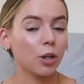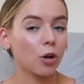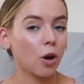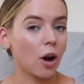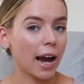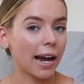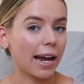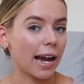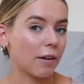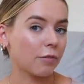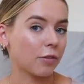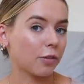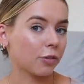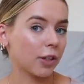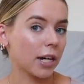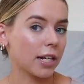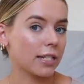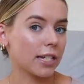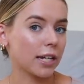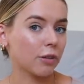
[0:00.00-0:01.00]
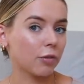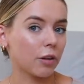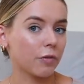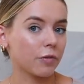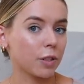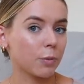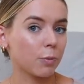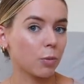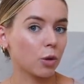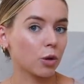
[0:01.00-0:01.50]
your eye out for Francine
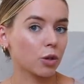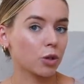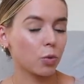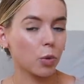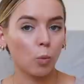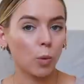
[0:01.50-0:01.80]
Rivers books